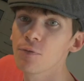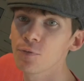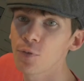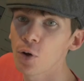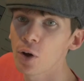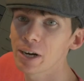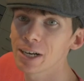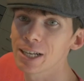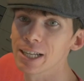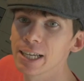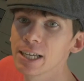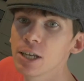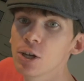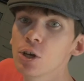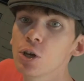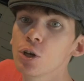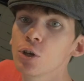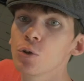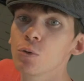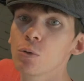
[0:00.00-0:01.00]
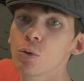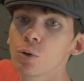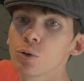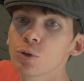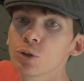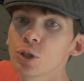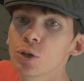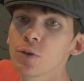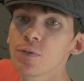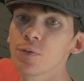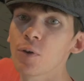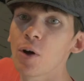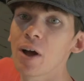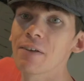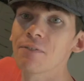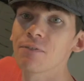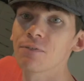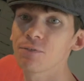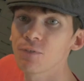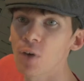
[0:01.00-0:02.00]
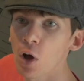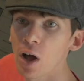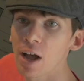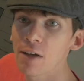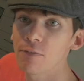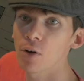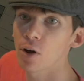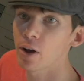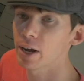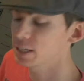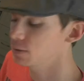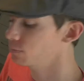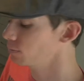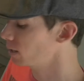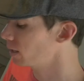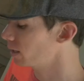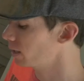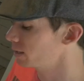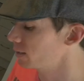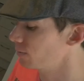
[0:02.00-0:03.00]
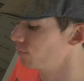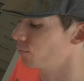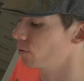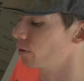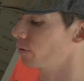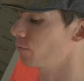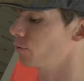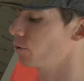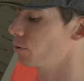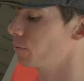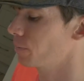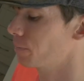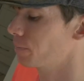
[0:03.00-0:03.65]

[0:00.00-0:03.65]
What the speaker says: Finally, you'll also find 5 item cards in front of you.